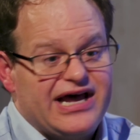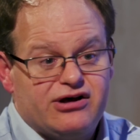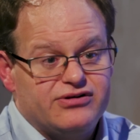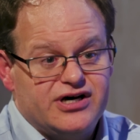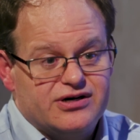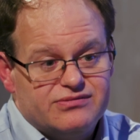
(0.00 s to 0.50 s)
I
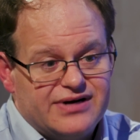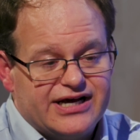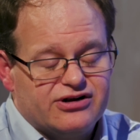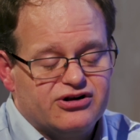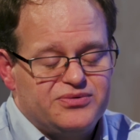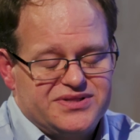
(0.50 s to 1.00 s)
don't know. I
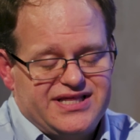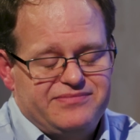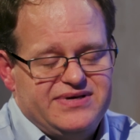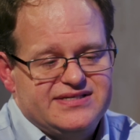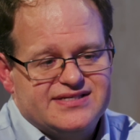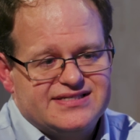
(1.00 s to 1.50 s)
don't know what that
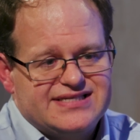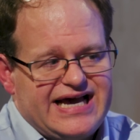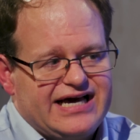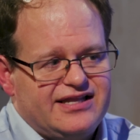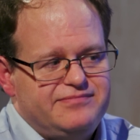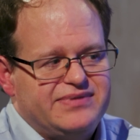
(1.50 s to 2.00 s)
means
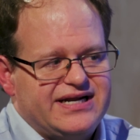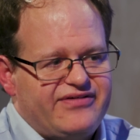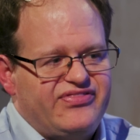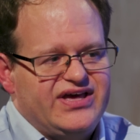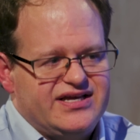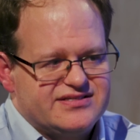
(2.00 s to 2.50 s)
exactly, but I
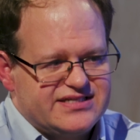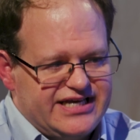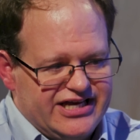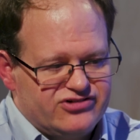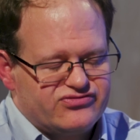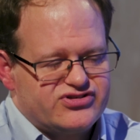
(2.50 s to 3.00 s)
think it's
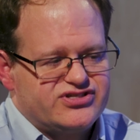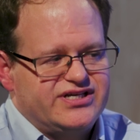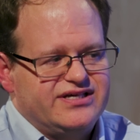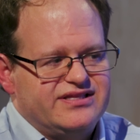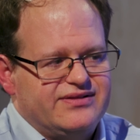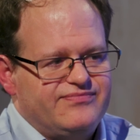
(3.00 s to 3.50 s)

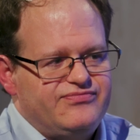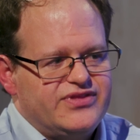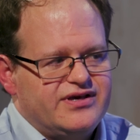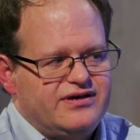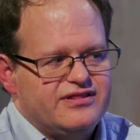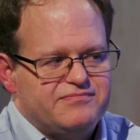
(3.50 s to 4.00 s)
interesting that
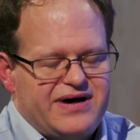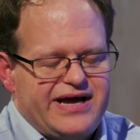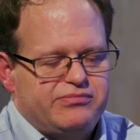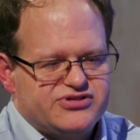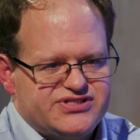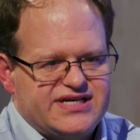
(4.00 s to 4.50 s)
the
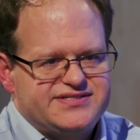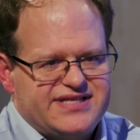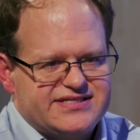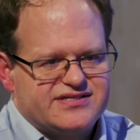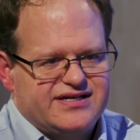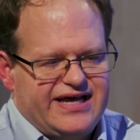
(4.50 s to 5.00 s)
Bible says
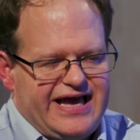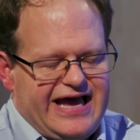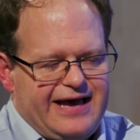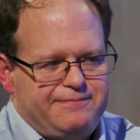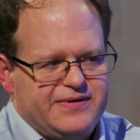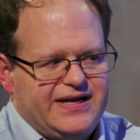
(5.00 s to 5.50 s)
that's going to
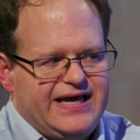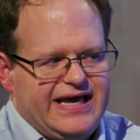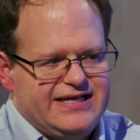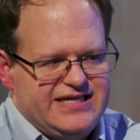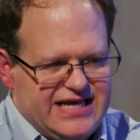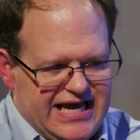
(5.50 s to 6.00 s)
happen,
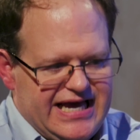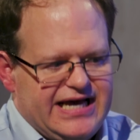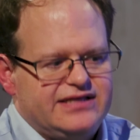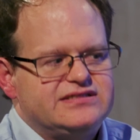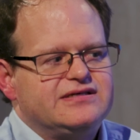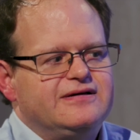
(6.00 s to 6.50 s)
and
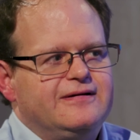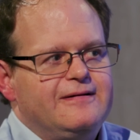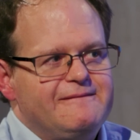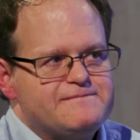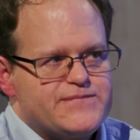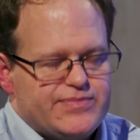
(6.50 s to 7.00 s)
yet
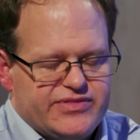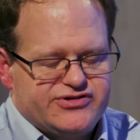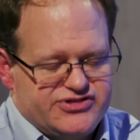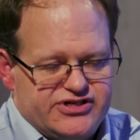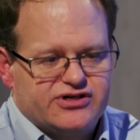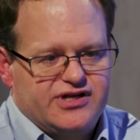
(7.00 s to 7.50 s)

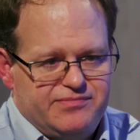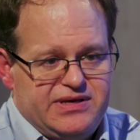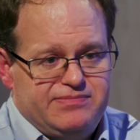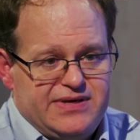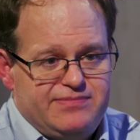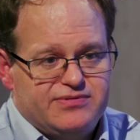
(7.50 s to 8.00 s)
there's still going to
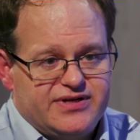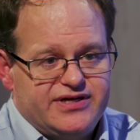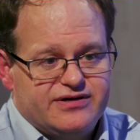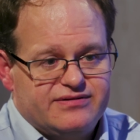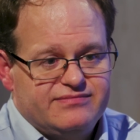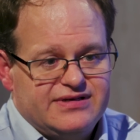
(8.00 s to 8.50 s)
be people
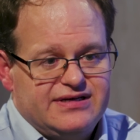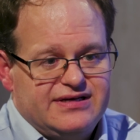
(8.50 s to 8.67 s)
here.